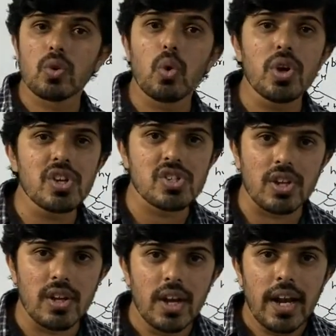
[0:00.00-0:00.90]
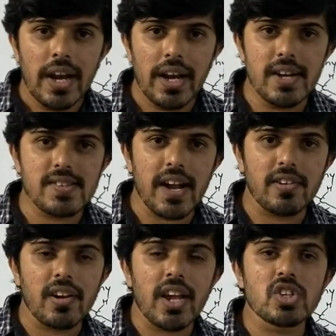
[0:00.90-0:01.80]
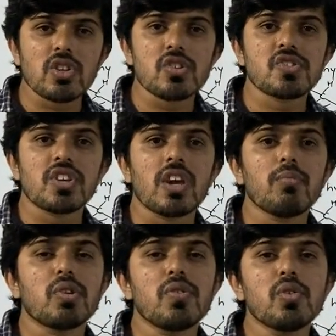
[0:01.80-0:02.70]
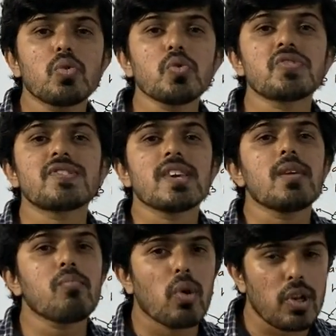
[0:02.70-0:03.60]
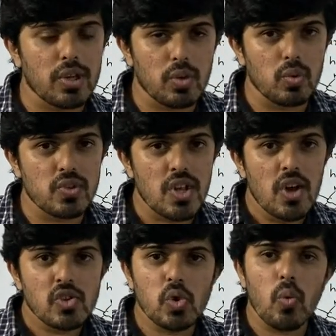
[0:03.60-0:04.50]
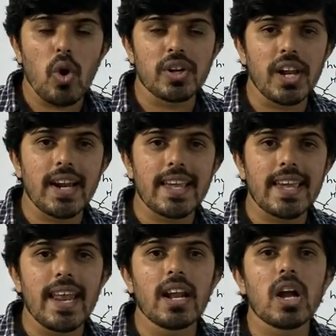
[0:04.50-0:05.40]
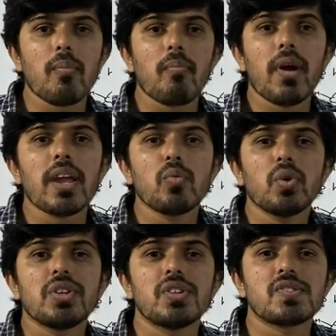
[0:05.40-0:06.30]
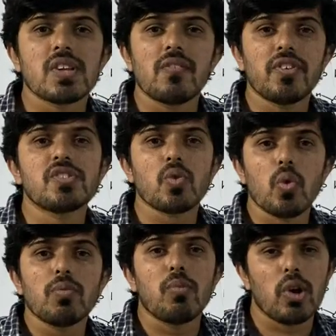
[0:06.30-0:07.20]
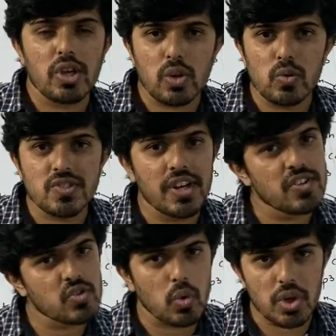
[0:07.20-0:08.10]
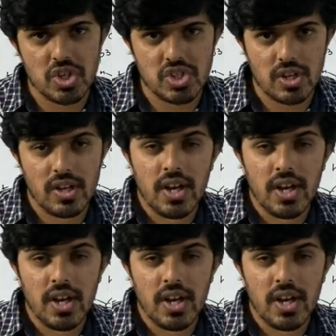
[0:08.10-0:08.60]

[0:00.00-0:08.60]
Cohesion, it is attraction or sticking between two same molecules. So water can combine with itself, its own molecules, that is cohesion.